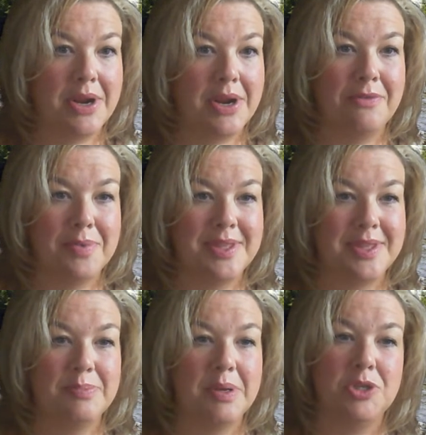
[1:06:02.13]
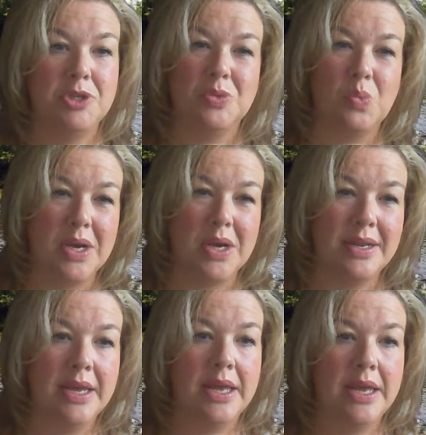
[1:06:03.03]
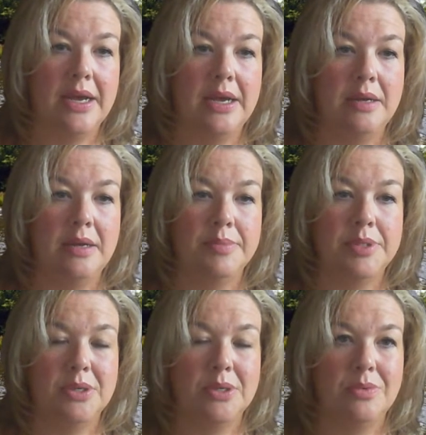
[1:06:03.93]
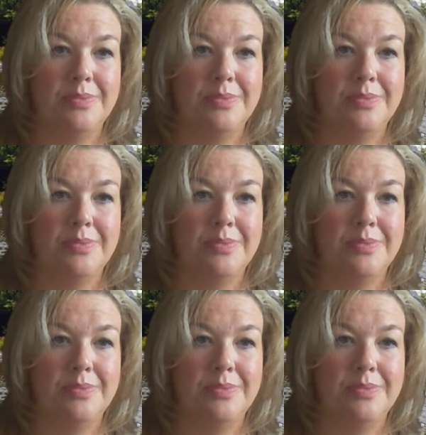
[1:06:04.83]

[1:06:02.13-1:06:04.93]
careful with this, but it was just one. The